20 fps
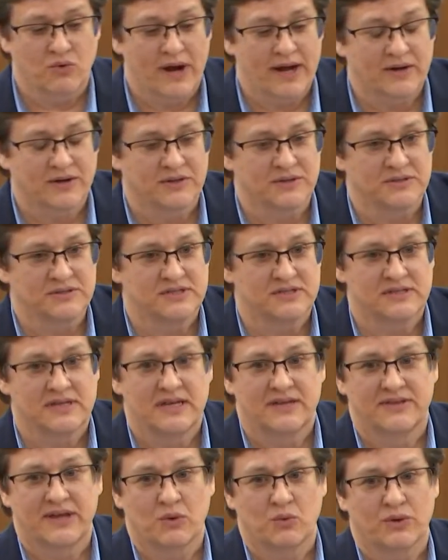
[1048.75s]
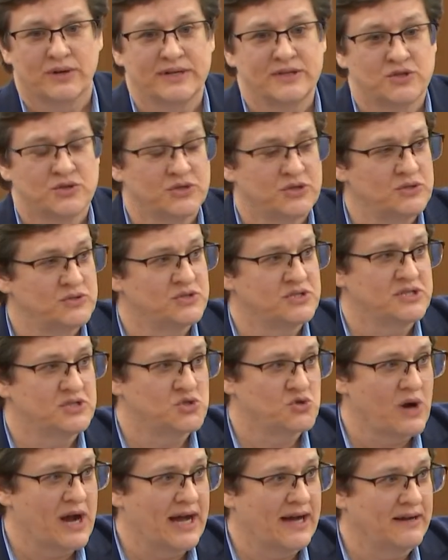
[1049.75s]
records that were introduced at
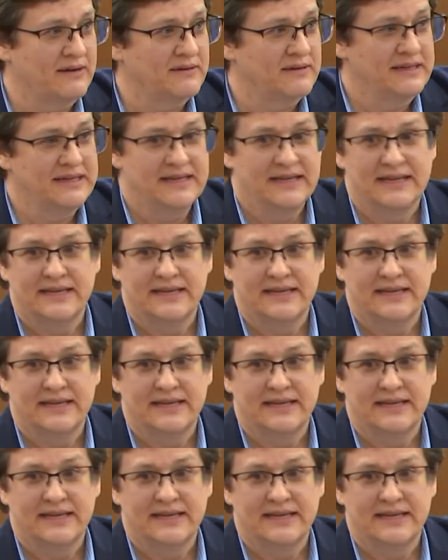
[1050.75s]
trial